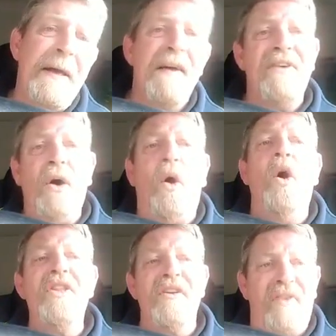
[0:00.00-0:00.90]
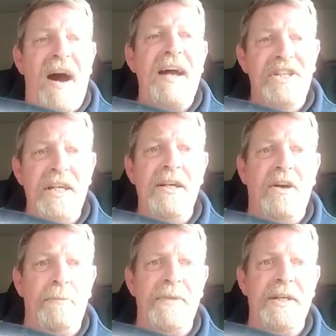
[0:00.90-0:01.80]
to all the vaccine
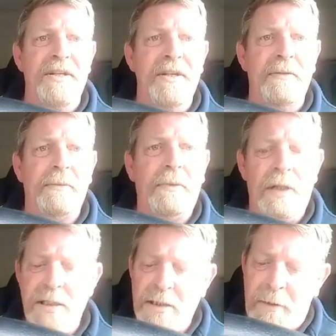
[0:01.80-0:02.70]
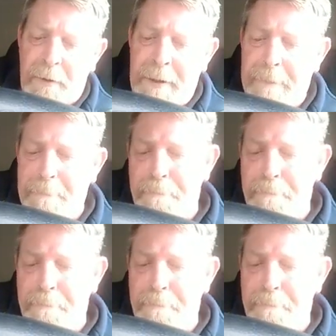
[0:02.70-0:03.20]
companies. All right.